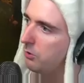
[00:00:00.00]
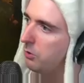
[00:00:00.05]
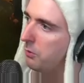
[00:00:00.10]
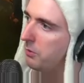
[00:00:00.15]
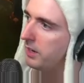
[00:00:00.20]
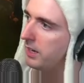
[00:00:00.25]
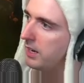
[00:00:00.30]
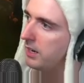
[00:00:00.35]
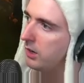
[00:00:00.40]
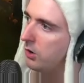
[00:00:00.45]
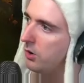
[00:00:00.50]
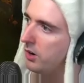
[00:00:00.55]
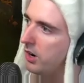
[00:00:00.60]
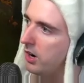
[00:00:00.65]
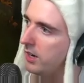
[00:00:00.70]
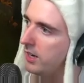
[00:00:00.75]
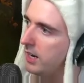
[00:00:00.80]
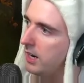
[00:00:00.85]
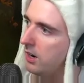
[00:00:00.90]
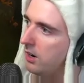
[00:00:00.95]
what we got going
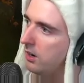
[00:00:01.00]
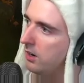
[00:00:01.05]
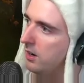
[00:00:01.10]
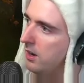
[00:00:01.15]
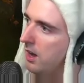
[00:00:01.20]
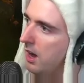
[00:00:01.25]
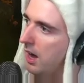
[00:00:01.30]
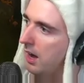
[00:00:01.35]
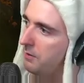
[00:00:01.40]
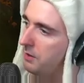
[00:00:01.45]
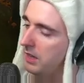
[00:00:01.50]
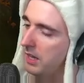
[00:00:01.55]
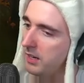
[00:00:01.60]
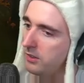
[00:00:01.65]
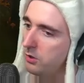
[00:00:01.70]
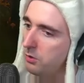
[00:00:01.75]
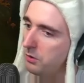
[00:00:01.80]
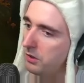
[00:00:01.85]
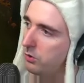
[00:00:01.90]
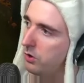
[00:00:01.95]
on here. I would
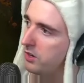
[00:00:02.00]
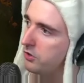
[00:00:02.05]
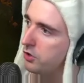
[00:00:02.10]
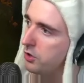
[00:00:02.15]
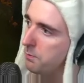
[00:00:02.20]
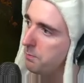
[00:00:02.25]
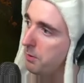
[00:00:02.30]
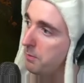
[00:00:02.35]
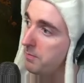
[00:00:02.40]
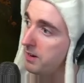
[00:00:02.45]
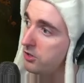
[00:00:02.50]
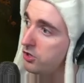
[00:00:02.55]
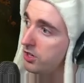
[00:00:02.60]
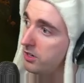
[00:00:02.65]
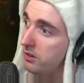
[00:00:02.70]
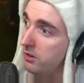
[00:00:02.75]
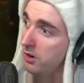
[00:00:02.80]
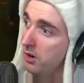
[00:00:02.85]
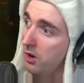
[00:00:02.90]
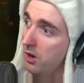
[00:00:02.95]
like to request your
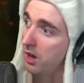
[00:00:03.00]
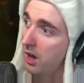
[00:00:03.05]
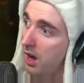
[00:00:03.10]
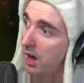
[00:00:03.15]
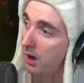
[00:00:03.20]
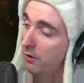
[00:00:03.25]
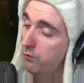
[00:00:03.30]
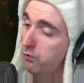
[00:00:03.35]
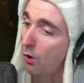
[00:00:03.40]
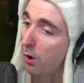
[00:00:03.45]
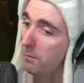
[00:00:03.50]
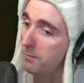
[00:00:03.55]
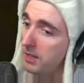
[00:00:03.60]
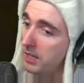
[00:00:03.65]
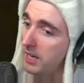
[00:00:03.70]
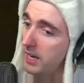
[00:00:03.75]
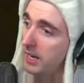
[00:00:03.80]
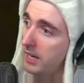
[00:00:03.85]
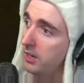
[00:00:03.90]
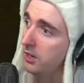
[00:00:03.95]
permission
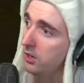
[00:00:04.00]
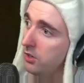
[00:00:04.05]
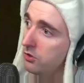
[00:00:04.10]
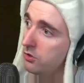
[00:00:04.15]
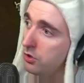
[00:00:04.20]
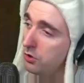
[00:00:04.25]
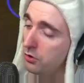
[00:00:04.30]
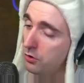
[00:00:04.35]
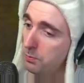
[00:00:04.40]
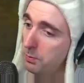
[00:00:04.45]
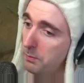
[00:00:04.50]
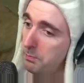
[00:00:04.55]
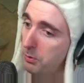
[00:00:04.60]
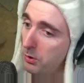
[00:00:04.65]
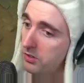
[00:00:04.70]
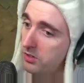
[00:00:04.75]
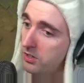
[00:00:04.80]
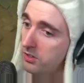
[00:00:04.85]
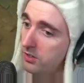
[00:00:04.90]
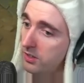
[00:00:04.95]
formally to split
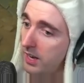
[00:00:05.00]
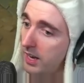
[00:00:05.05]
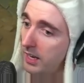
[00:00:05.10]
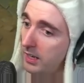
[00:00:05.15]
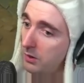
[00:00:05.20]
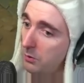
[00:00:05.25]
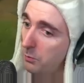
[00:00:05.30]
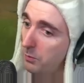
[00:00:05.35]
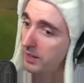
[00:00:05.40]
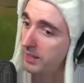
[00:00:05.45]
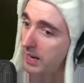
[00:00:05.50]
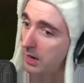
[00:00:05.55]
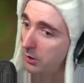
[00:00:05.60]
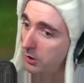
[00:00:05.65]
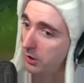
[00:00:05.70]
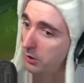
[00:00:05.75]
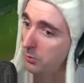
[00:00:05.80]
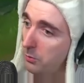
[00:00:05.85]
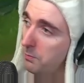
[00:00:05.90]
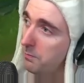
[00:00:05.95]
push this lane without
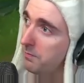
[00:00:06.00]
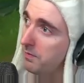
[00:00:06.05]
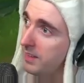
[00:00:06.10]
you.